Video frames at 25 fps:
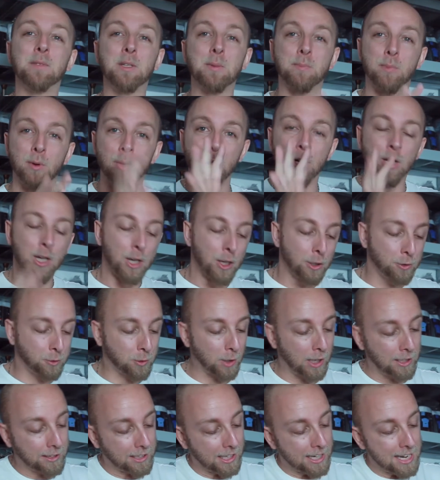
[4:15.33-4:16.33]
So
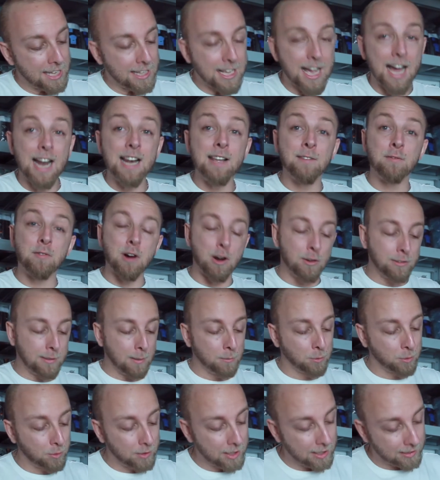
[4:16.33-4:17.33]
we are very sorry for
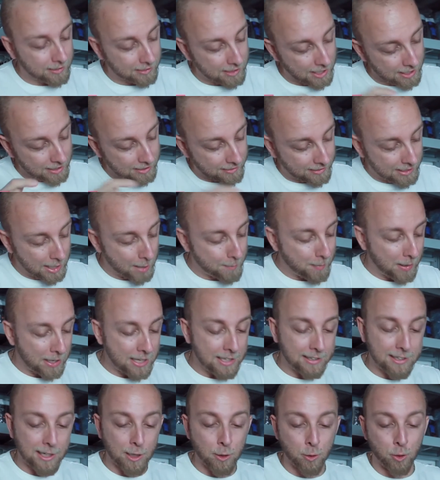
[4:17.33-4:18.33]
French, just English
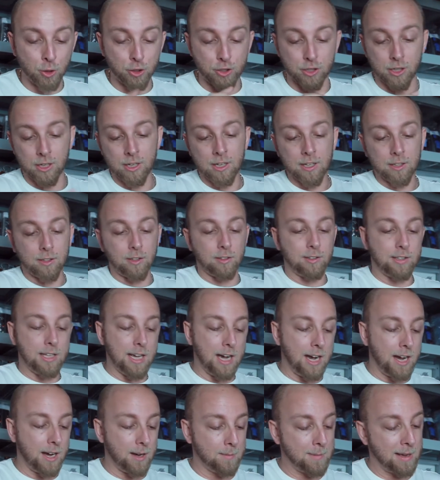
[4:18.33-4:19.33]
will know
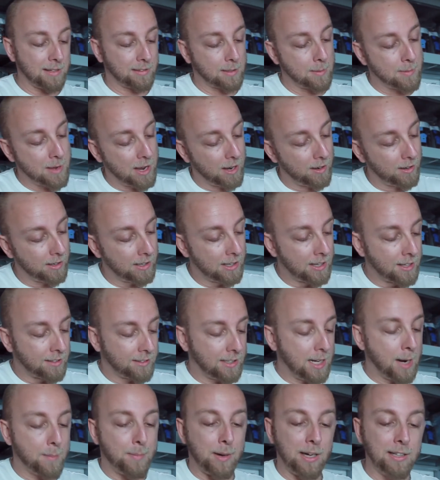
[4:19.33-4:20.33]
we do
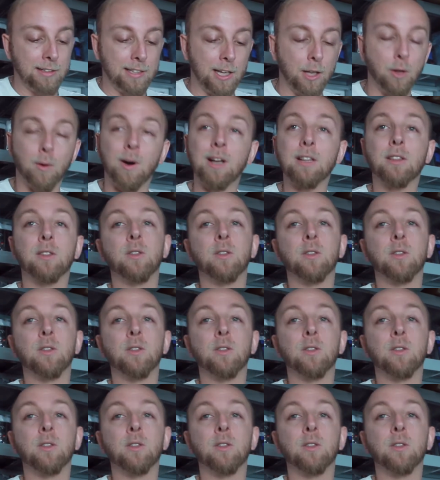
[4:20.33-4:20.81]
many things wrong.